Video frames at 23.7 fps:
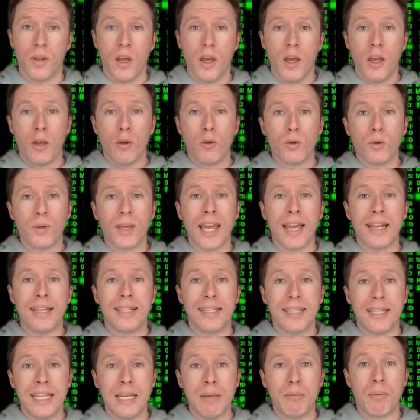You also get
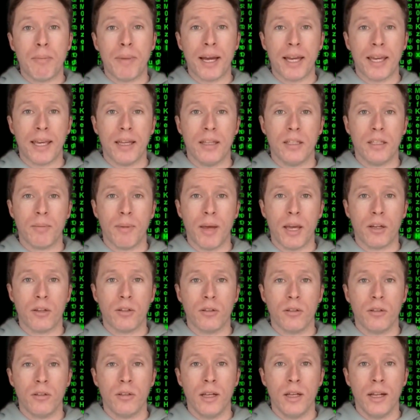deep packet
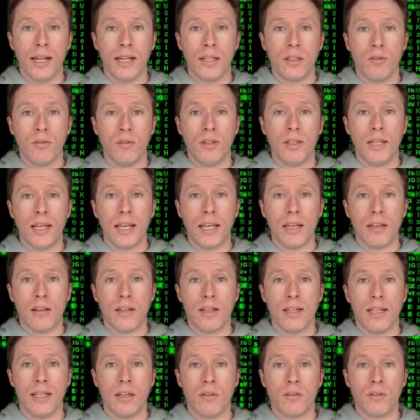inspection, letting you dig into the
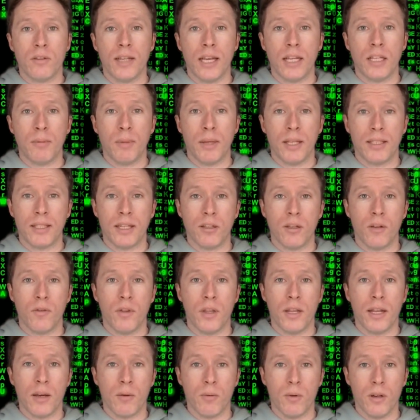details of data being sent over the
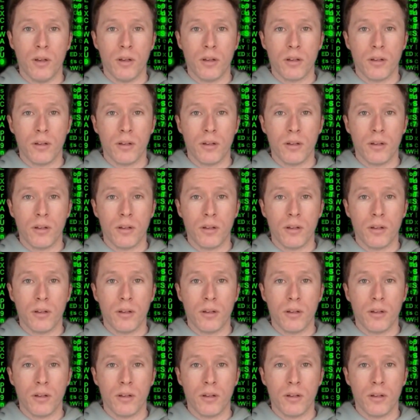network.